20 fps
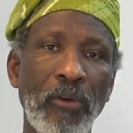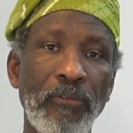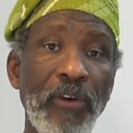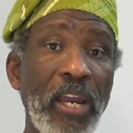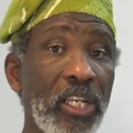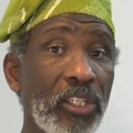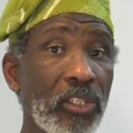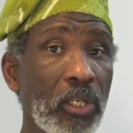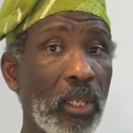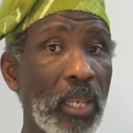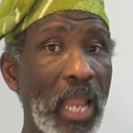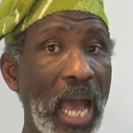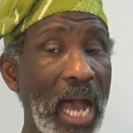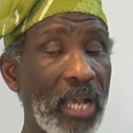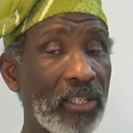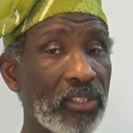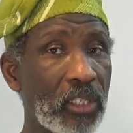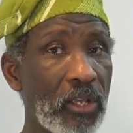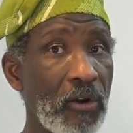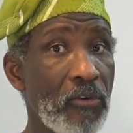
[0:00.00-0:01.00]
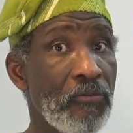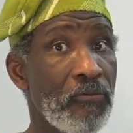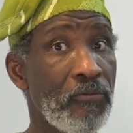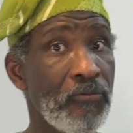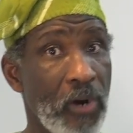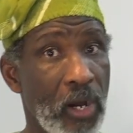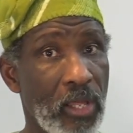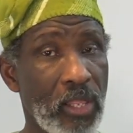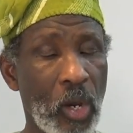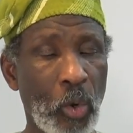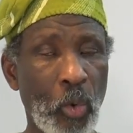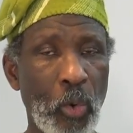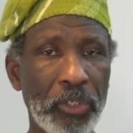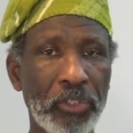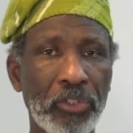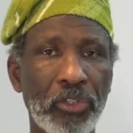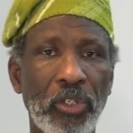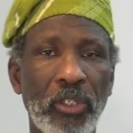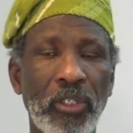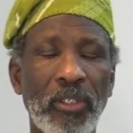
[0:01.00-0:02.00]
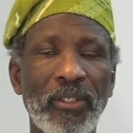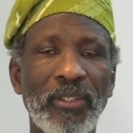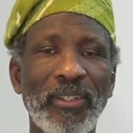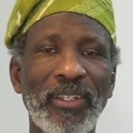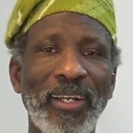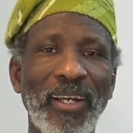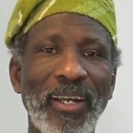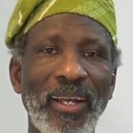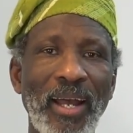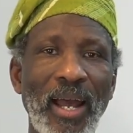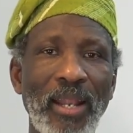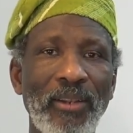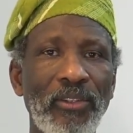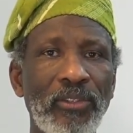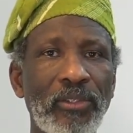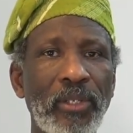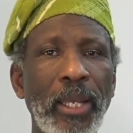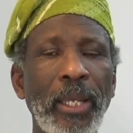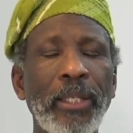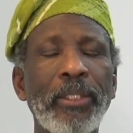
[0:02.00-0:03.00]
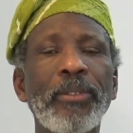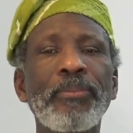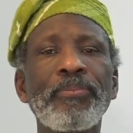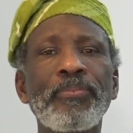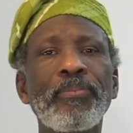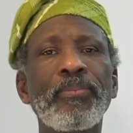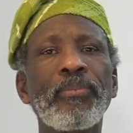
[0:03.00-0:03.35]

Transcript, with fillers: Faisal asked further question and he said,